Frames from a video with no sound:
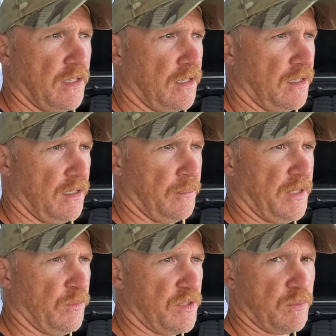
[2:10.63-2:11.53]

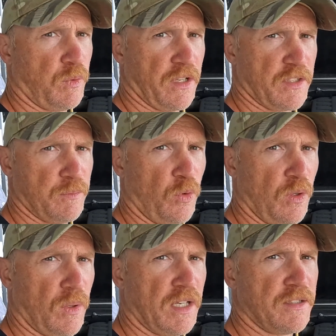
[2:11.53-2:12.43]
It was one of the smaller
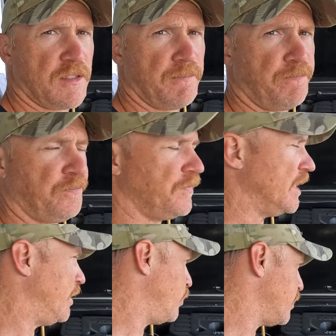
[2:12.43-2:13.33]
ones.
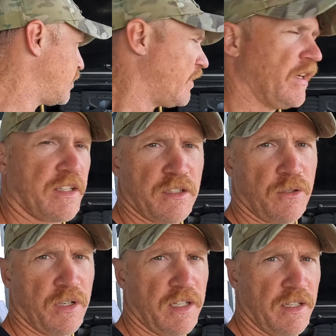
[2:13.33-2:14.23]
It was 1,000
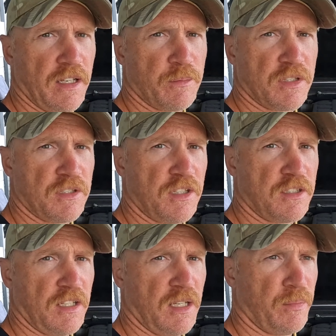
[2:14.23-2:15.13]
cranking amps and
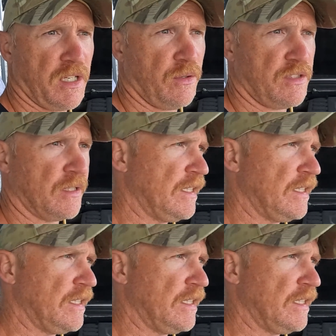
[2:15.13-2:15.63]
60 amp hours.